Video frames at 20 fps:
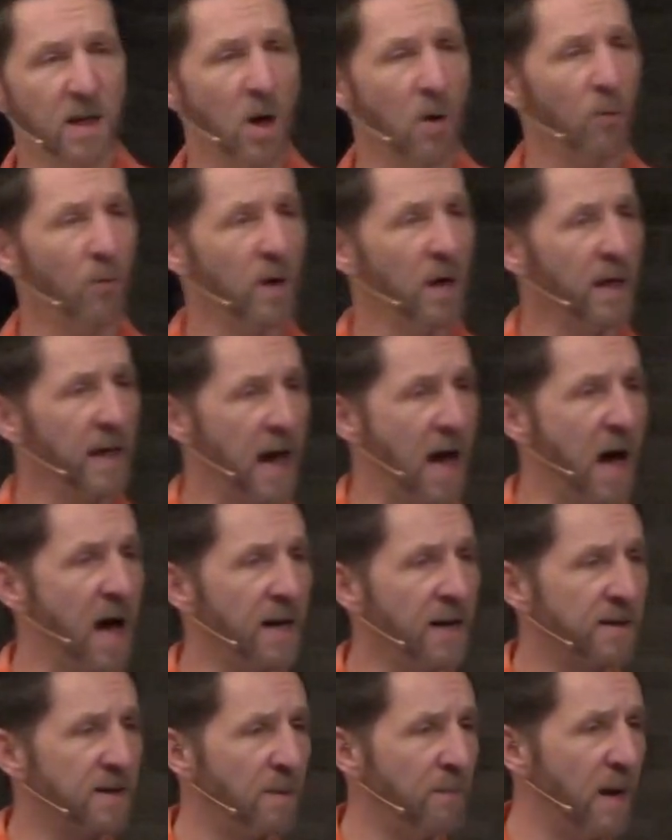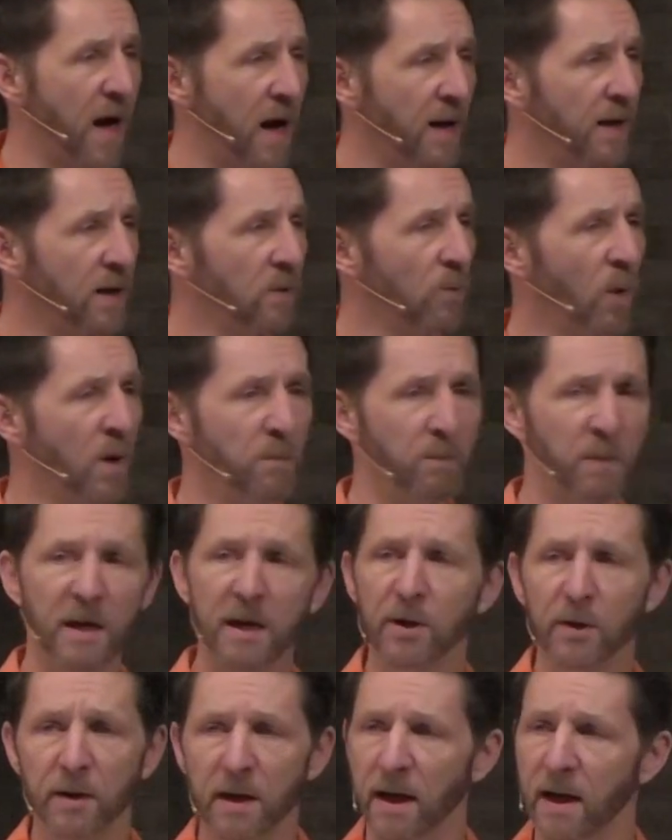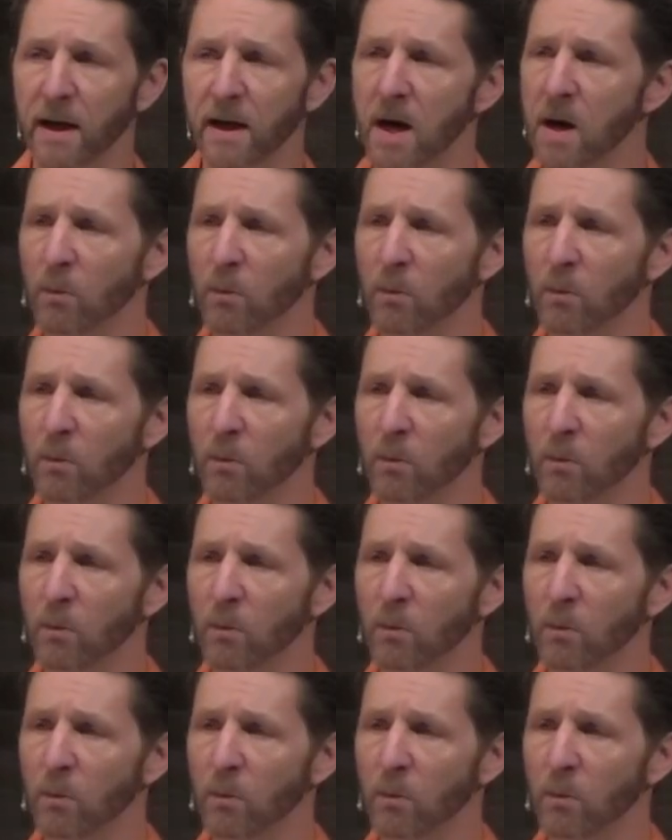you know, really honest about it, what Peter did